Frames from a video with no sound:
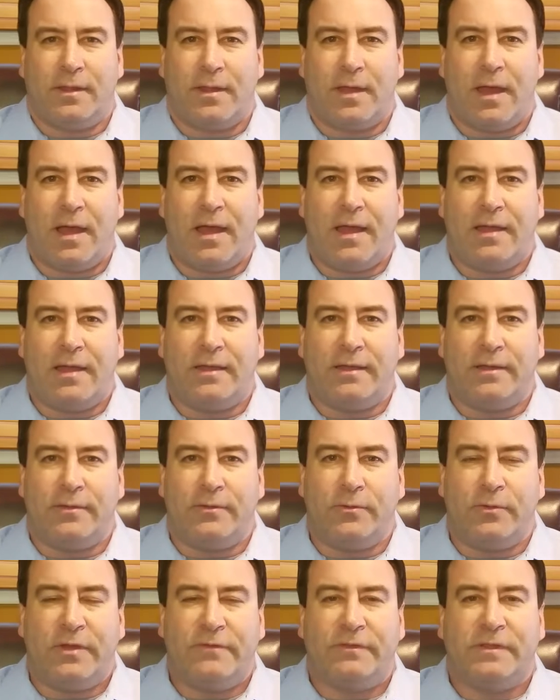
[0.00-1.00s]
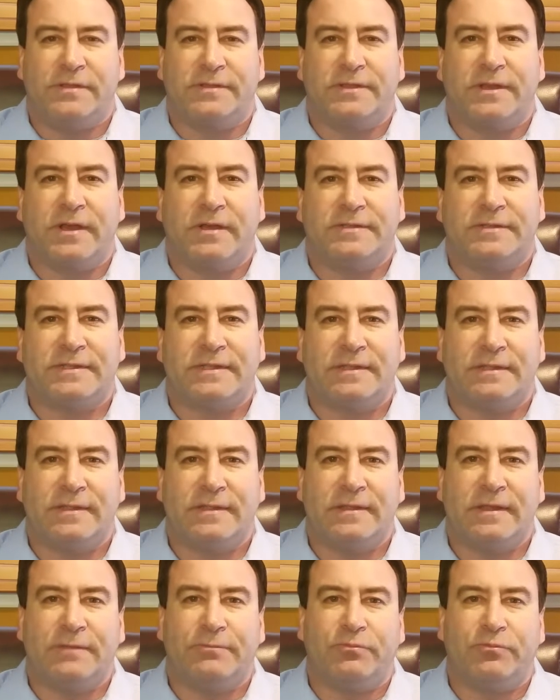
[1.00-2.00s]
Hi, we've discussed
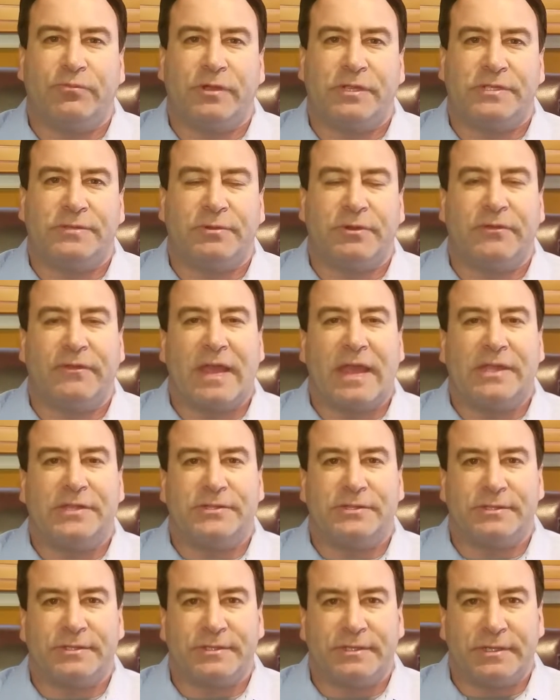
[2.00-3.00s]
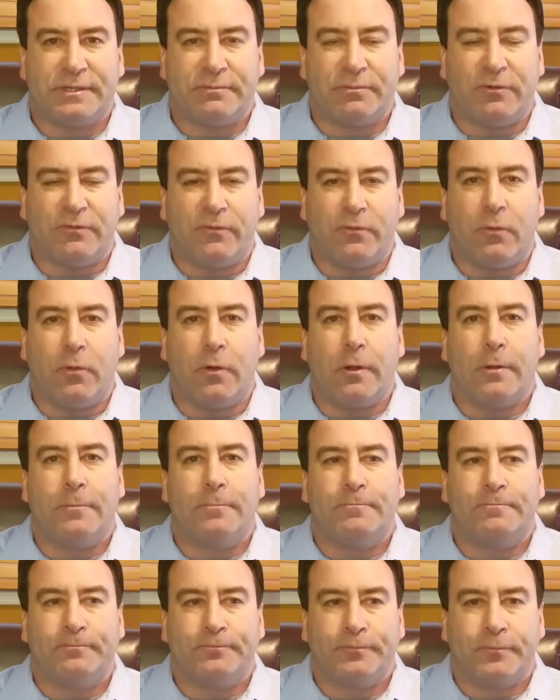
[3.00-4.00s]
the principle of agency before.
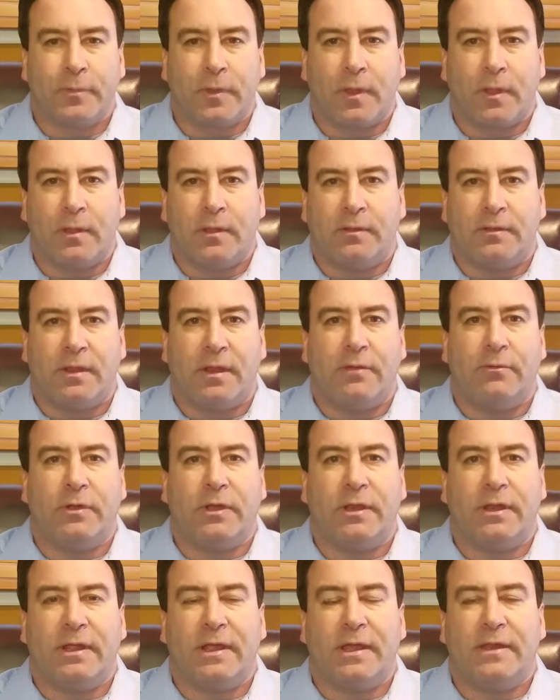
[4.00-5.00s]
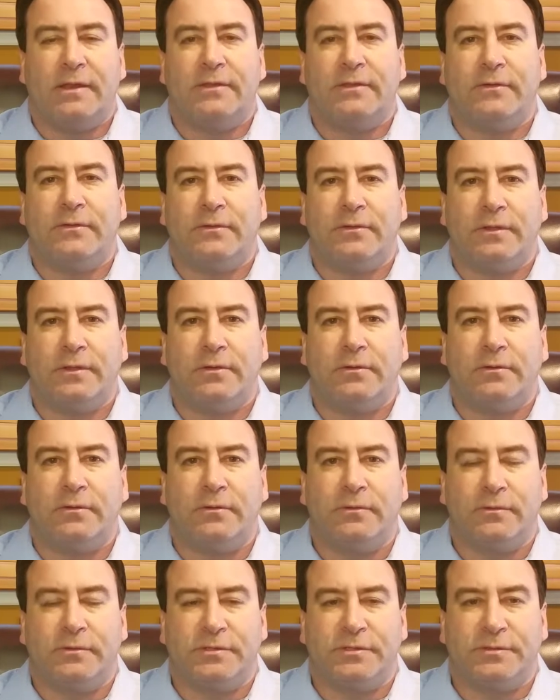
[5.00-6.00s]
Today we're going to get into a little
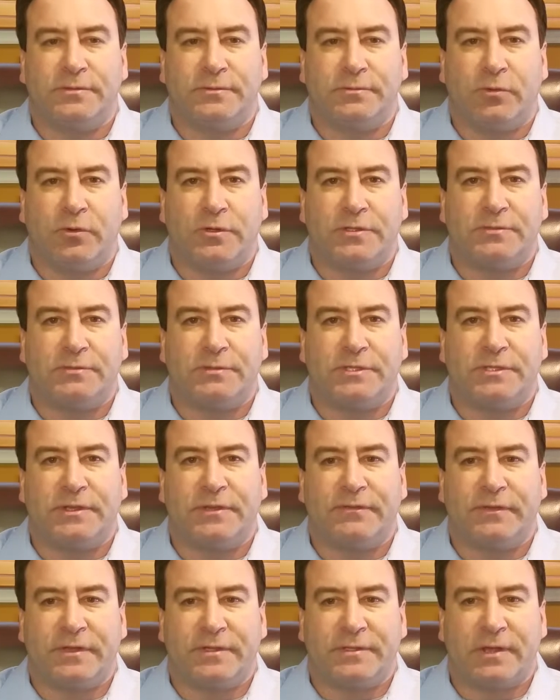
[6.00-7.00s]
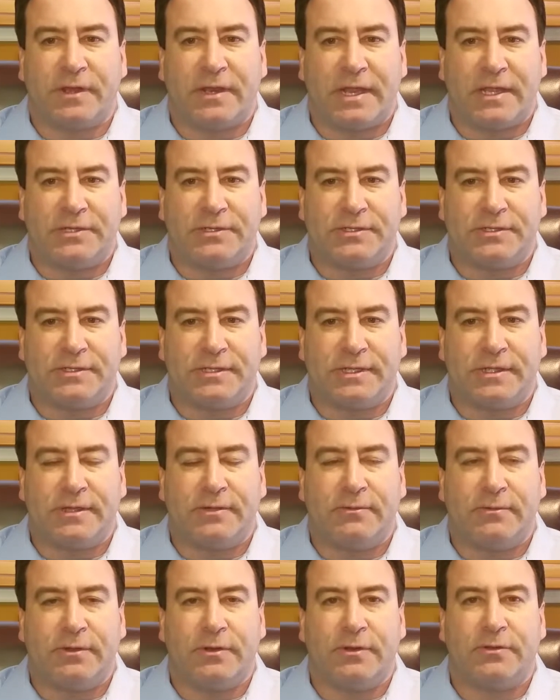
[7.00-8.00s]
more specifics on agency.
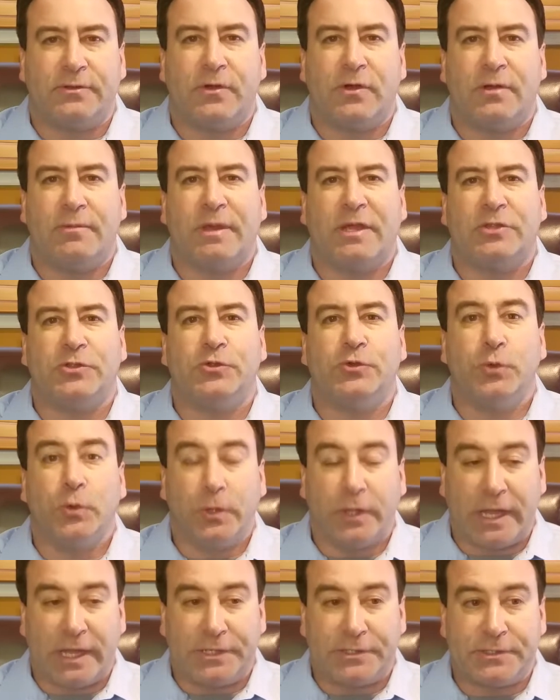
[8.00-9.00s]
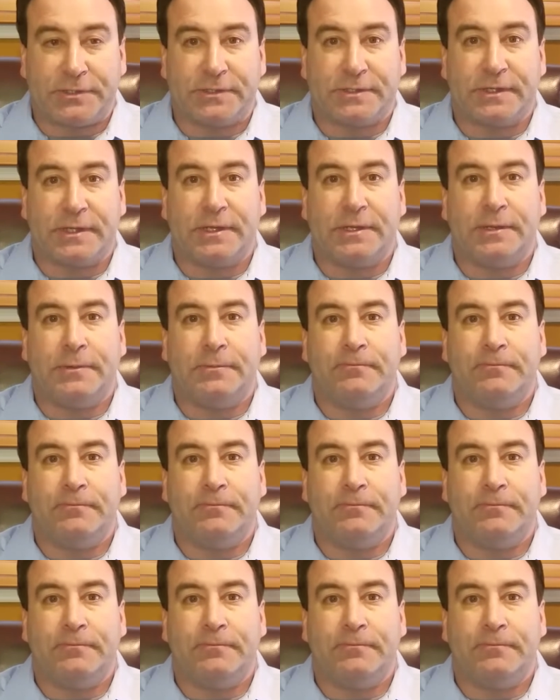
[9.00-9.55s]
We're going to talk about dual agency.